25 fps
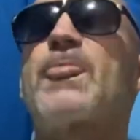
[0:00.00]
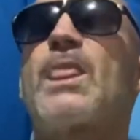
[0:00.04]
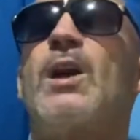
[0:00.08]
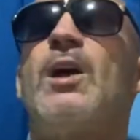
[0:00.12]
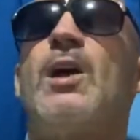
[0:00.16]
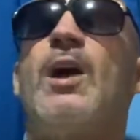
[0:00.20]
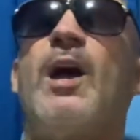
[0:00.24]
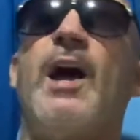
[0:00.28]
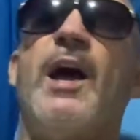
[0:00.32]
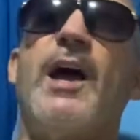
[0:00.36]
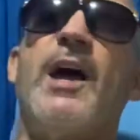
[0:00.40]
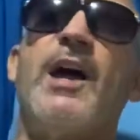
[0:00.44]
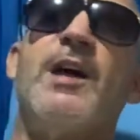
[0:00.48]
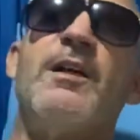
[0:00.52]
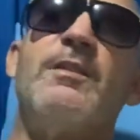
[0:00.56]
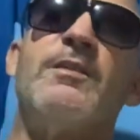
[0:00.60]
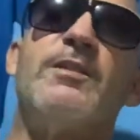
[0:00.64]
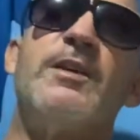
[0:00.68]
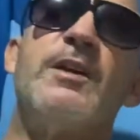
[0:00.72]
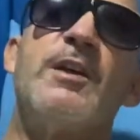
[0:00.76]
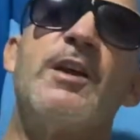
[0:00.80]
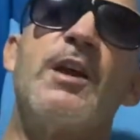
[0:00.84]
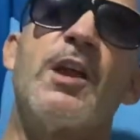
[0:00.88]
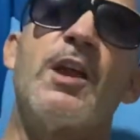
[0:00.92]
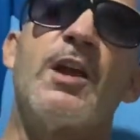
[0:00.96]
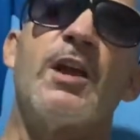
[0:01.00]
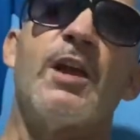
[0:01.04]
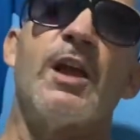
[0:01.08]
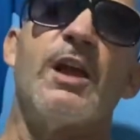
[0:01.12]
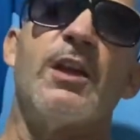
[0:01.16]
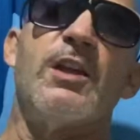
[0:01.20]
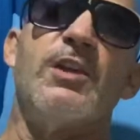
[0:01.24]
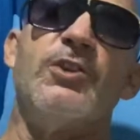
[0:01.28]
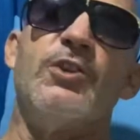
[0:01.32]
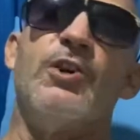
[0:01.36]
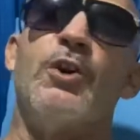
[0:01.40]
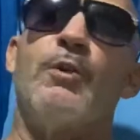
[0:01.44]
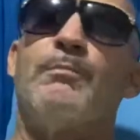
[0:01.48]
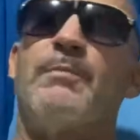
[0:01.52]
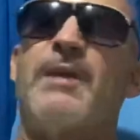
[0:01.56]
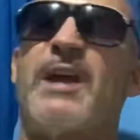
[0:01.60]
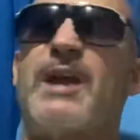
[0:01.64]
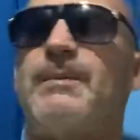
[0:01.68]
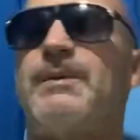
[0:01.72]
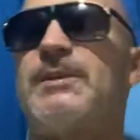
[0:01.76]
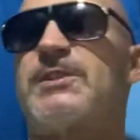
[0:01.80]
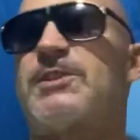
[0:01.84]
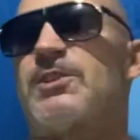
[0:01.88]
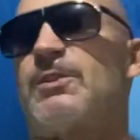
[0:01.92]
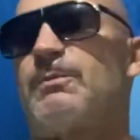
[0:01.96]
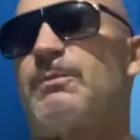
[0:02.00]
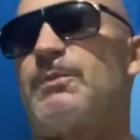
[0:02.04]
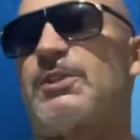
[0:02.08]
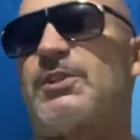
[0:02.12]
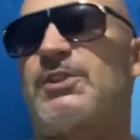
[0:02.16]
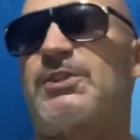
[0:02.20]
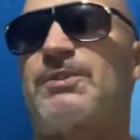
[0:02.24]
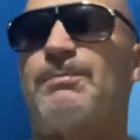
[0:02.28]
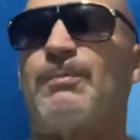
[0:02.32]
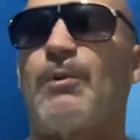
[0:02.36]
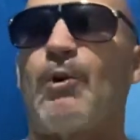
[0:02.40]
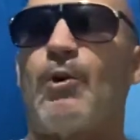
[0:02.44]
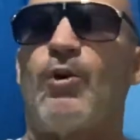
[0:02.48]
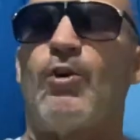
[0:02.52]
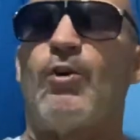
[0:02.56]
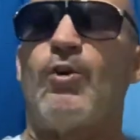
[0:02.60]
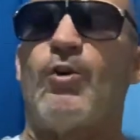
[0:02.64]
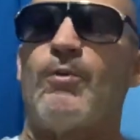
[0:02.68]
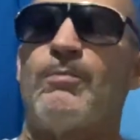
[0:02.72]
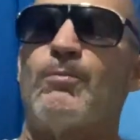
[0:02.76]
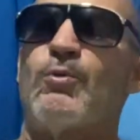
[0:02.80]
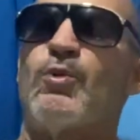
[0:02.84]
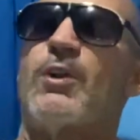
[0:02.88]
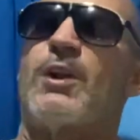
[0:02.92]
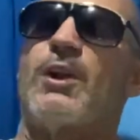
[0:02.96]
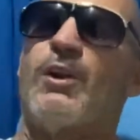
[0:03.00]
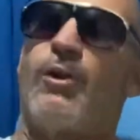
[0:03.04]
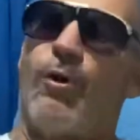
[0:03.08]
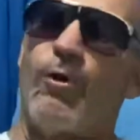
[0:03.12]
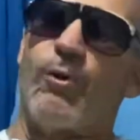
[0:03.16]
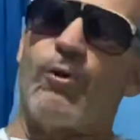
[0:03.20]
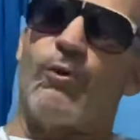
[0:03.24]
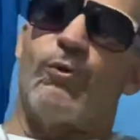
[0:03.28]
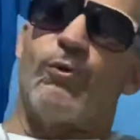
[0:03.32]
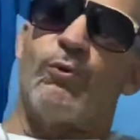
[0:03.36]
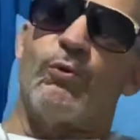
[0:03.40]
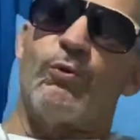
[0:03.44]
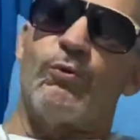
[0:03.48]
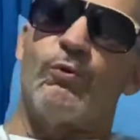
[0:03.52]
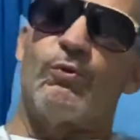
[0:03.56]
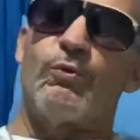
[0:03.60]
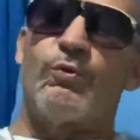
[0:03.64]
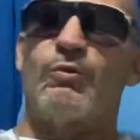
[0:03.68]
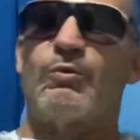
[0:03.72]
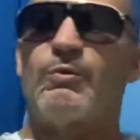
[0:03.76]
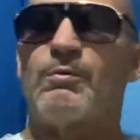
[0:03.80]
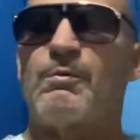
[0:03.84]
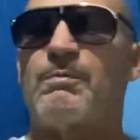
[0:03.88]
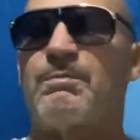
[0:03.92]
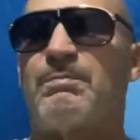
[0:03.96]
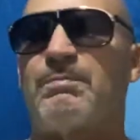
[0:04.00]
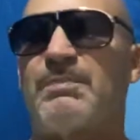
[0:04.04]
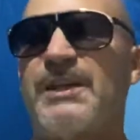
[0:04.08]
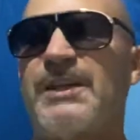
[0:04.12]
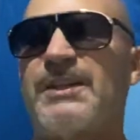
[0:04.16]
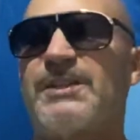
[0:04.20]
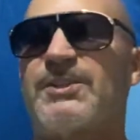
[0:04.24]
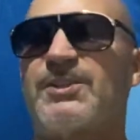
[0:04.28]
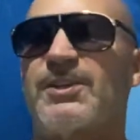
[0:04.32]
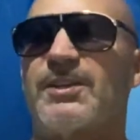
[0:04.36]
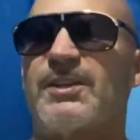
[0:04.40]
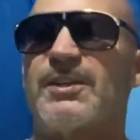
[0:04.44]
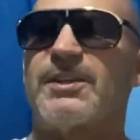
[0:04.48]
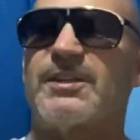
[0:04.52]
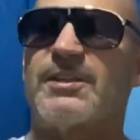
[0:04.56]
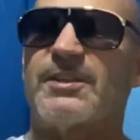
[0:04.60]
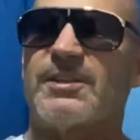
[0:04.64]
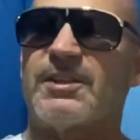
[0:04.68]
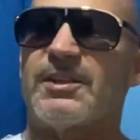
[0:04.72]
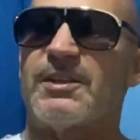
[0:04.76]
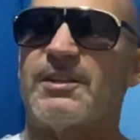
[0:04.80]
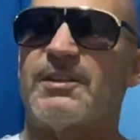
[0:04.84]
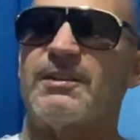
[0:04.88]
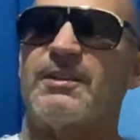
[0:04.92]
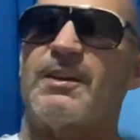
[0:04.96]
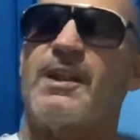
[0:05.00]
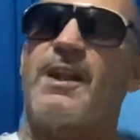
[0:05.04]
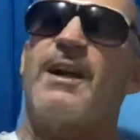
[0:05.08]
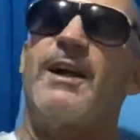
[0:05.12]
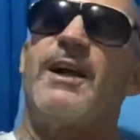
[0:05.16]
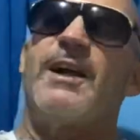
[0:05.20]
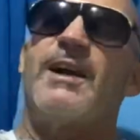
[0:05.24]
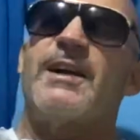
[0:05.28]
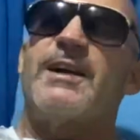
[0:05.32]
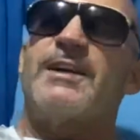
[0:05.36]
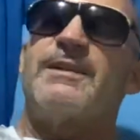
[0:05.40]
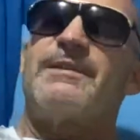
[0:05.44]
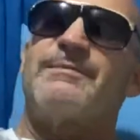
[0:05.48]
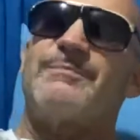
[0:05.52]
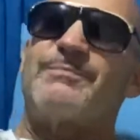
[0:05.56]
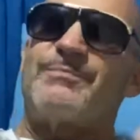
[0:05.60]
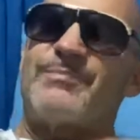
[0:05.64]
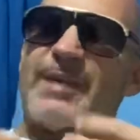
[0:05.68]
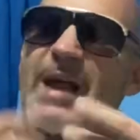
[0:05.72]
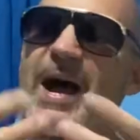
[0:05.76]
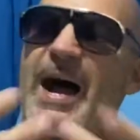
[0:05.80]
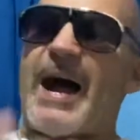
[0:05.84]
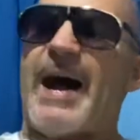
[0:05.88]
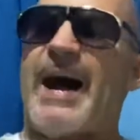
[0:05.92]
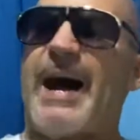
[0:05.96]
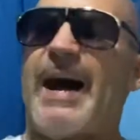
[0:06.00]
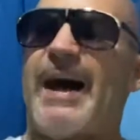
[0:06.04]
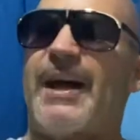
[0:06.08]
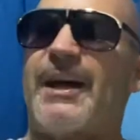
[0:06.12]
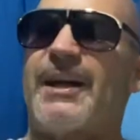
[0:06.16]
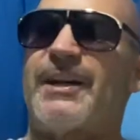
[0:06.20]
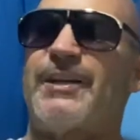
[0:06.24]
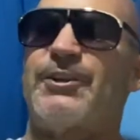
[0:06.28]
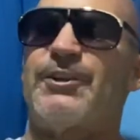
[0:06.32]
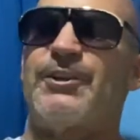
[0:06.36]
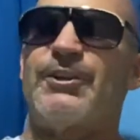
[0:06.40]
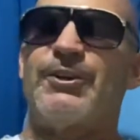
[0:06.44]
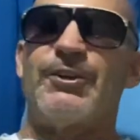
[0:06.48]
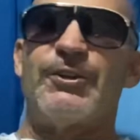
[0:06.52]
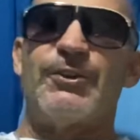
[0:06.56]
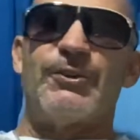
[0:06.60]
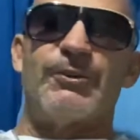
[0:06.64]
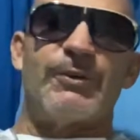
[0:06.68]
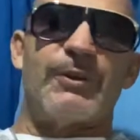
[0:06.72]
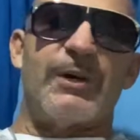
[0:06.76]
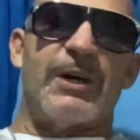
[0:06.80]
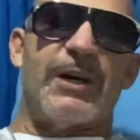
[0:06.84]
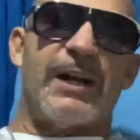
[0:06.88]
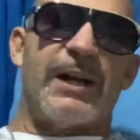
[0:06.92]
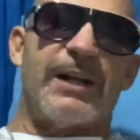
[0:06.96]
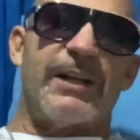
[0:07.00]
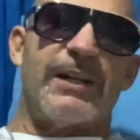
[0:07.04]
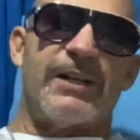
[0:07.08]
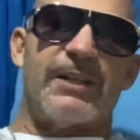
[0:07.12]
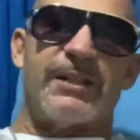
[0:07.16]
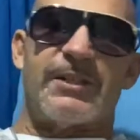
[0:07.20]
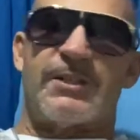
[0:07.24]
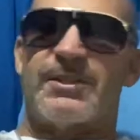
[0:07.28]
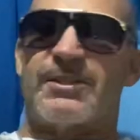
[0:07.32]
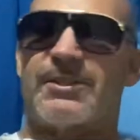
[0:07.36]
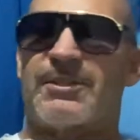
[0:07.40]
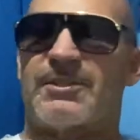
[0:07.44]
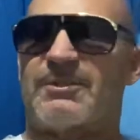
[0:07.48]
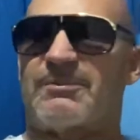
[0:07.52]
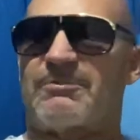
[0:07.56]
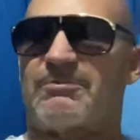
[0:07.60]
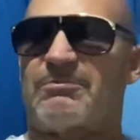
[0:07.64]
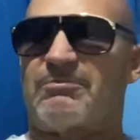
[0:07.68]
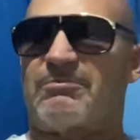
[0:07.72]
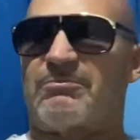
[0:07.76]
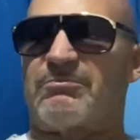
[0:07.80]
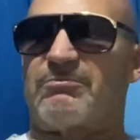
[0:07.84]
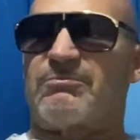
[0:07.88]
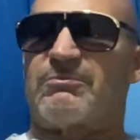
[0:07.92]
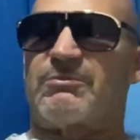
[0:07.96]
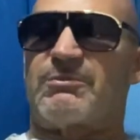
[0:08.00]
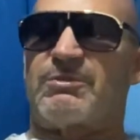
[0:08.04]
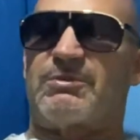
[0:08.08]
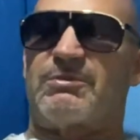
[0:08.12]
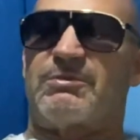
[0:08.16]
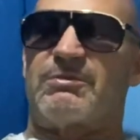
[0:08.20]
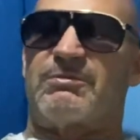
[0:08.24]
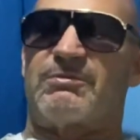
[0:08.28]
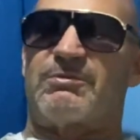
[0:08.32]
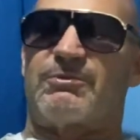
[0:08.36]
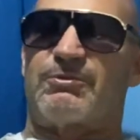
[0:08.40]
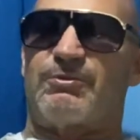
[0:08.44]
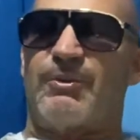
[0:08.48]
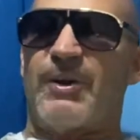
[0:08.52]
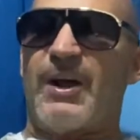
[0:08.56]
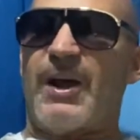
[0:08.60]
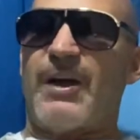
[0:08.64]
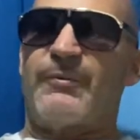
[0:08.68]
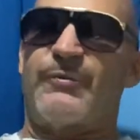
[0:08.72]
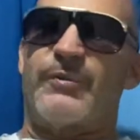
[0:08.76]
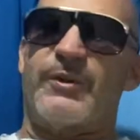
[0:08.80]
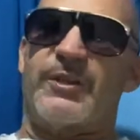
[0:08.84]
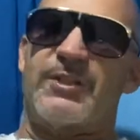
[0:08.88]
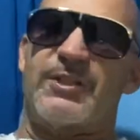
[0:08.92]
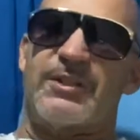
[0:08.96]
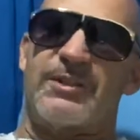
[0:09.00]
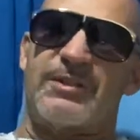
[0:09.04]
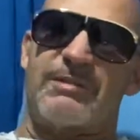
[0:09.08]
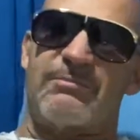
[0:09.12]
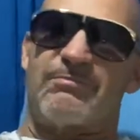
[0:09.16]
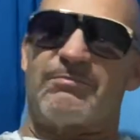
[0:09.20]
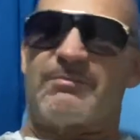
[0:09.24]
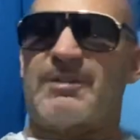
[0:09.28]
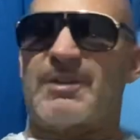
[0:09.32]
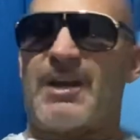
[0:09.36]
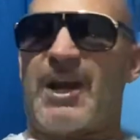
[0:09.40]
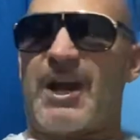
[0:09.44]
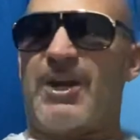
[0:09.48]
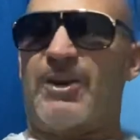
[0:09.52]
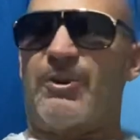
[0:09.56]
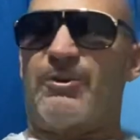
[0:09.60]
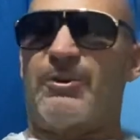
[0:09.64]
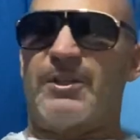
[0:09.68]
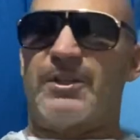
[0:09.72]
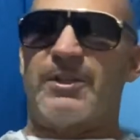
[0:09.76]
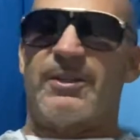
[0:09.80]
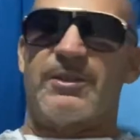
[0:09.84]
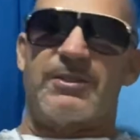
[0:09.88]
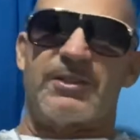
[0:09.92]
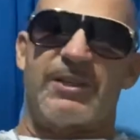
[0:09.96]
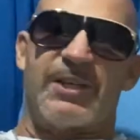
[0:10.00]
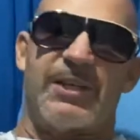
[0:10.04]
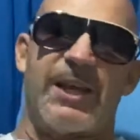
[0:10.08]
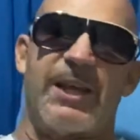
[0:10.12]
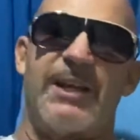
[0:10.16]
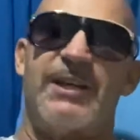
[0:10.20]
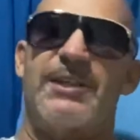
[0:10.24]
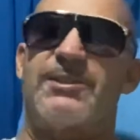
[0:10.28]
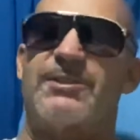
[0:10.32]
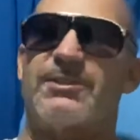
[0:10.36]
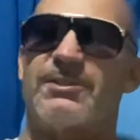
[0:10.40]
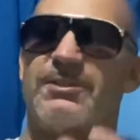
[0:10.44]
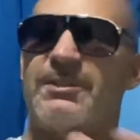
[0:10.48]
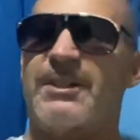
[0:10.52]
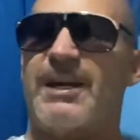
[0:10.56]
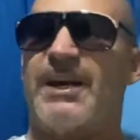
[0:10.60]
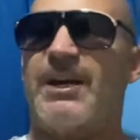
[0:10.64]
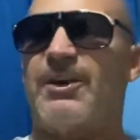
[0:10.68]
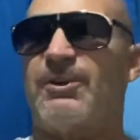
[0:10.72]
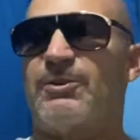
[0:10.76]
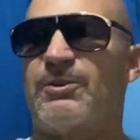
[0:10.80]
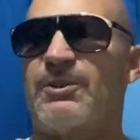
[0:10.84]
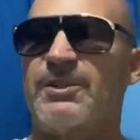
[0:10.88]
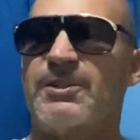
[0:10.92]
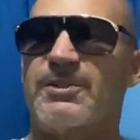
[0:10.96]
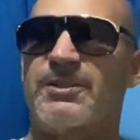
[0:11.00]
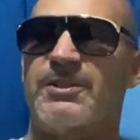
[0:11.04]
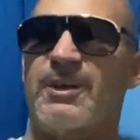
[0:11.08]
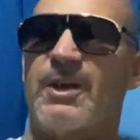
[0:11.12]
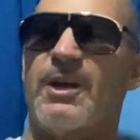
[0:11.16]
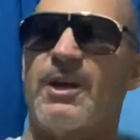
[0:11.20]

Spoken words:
and maybe some of the small, more local beaches and higher, I guess, trafficked areas, case areas,